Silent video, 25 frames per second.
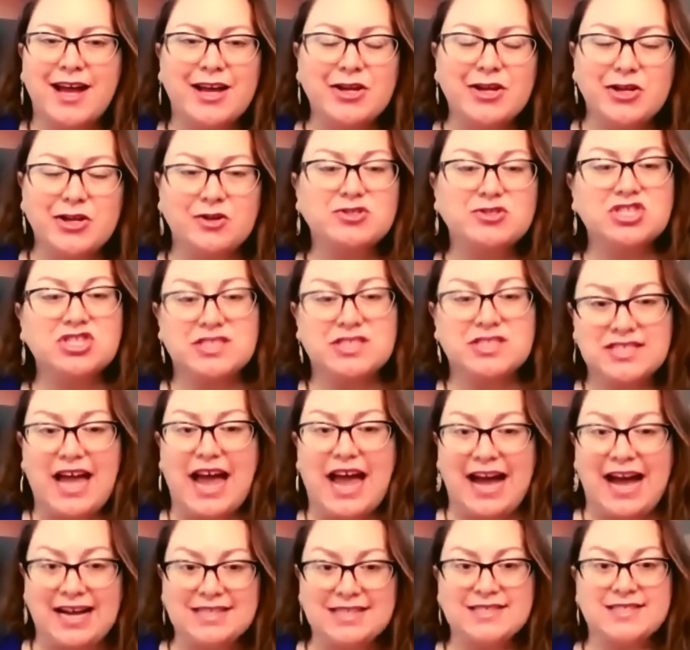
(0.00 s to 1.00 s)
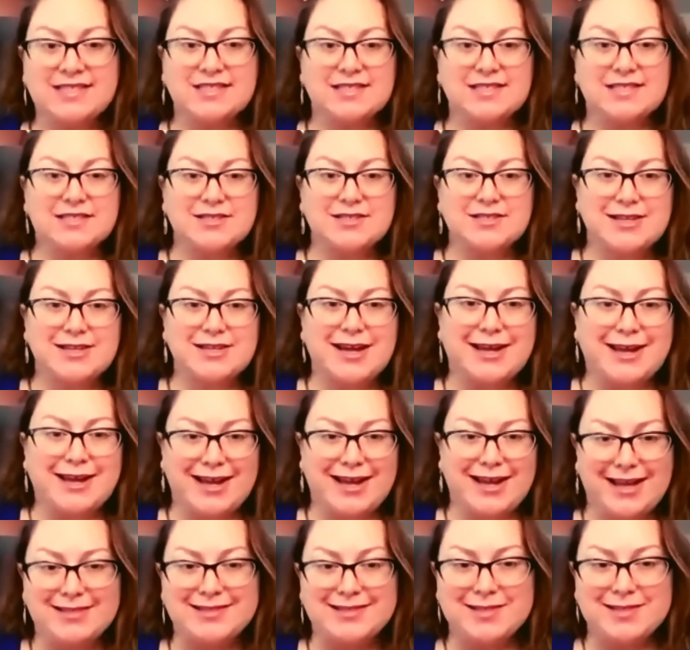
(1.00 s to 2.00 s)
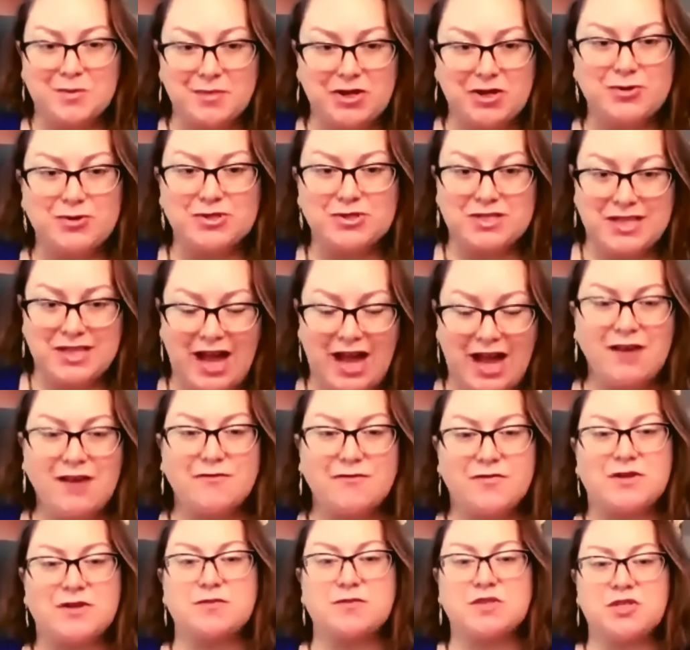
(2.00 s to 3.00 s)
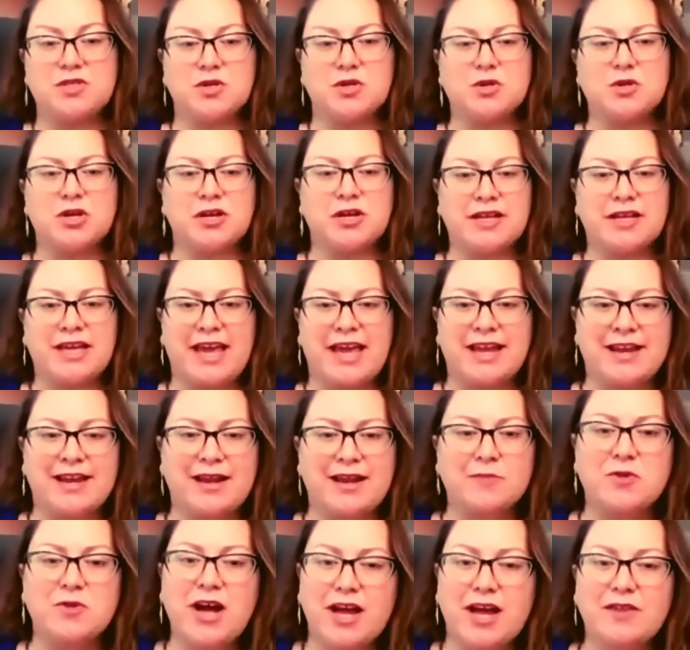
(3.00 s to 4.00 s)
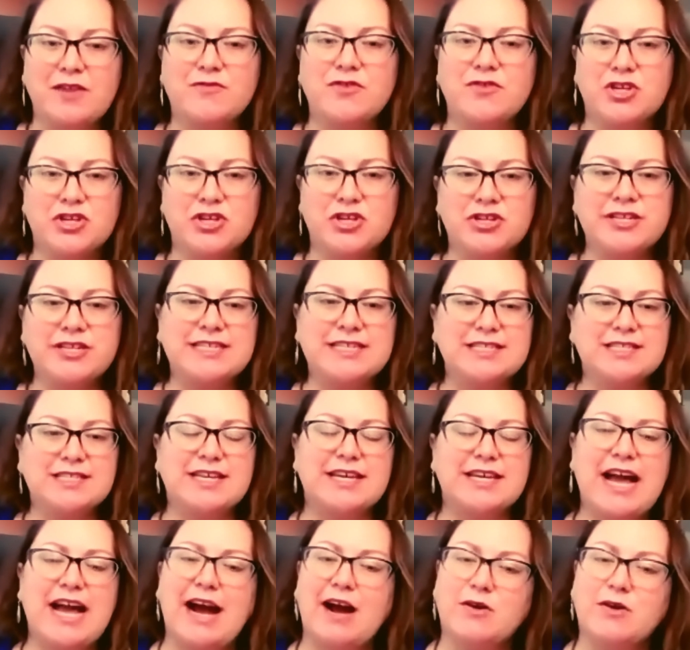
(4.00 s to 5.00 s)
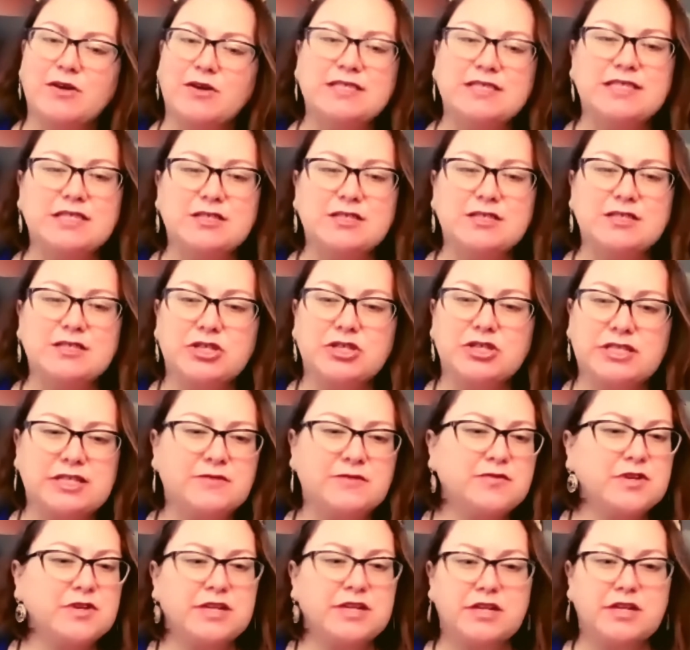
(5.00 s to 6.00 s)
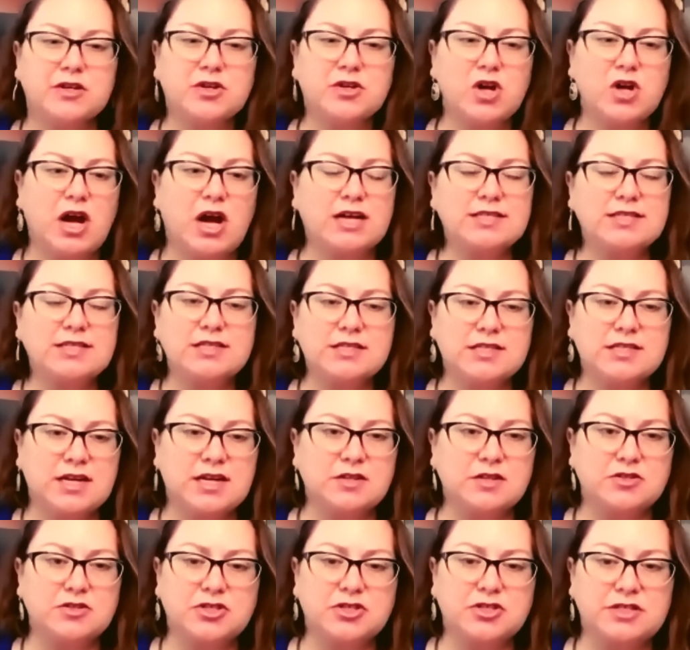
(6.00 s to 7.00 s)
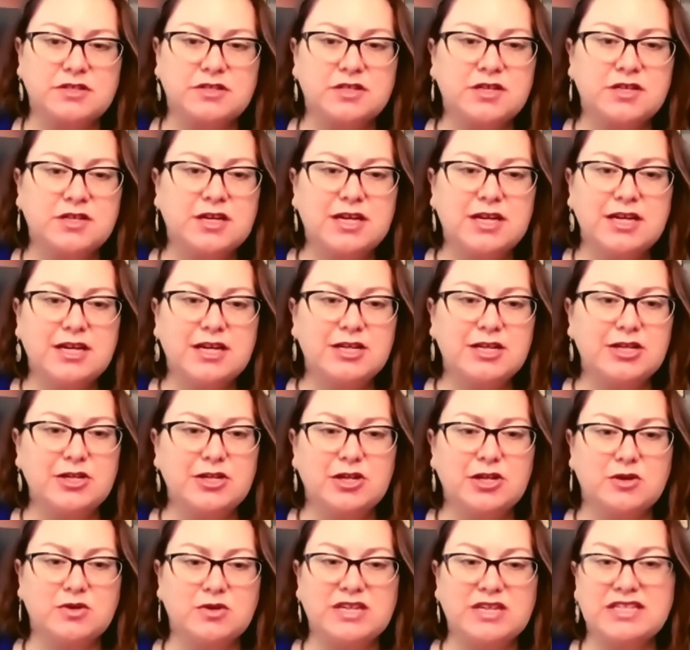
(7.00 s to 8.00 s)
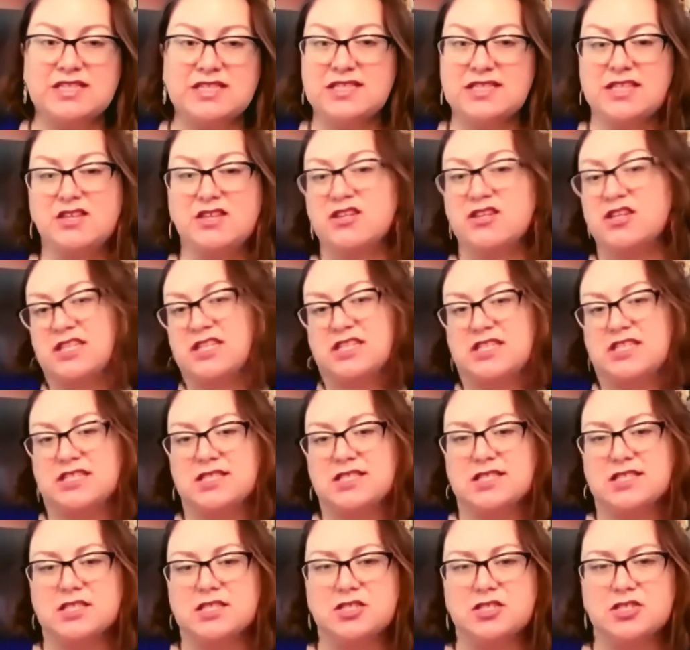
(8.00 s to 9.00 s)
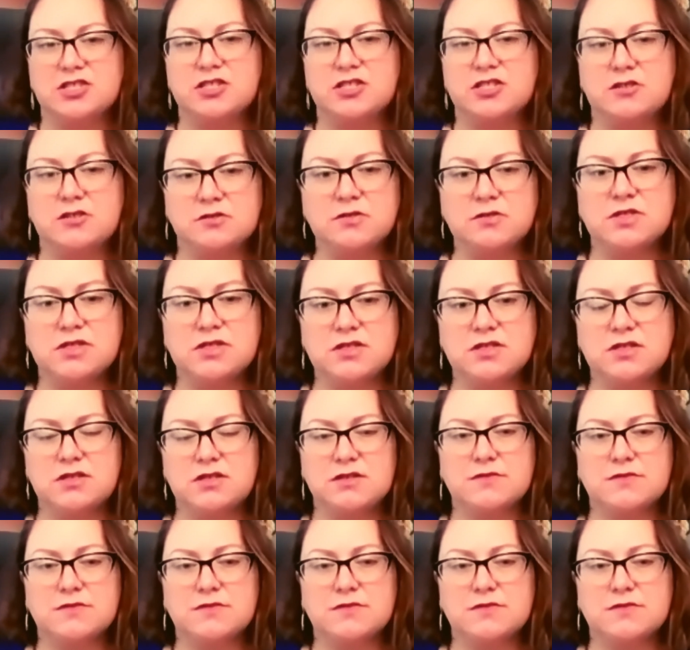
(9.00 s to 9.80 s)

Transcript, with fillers: you know, just as and as eh, somebody who's not from so-called Canada, I'm kind of curious, like, how does it look different across the country? you know, considering these issues.